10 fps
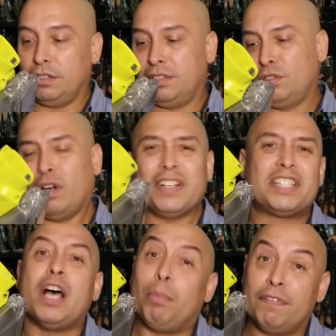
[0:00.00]
Sort of a
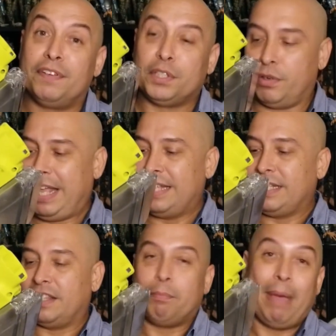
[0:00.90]
double filter. It has
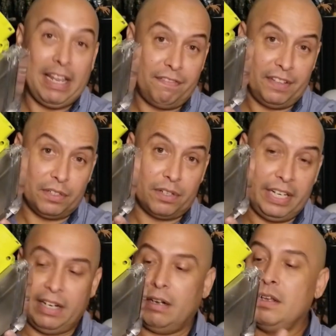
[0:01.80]
like the main filter
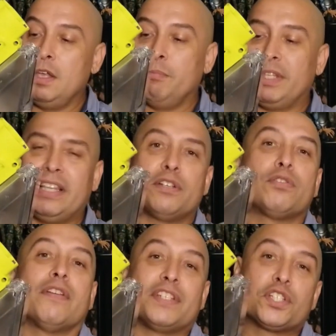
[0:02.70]
here, but then there's
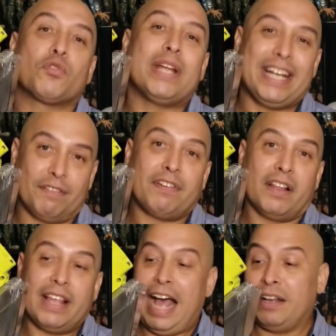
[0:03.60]
sort of a screen in front
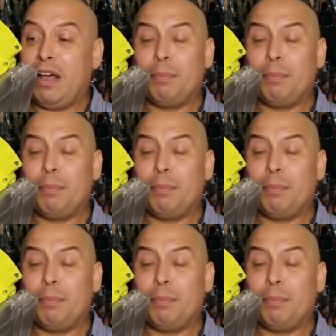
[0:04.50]
of that. Now I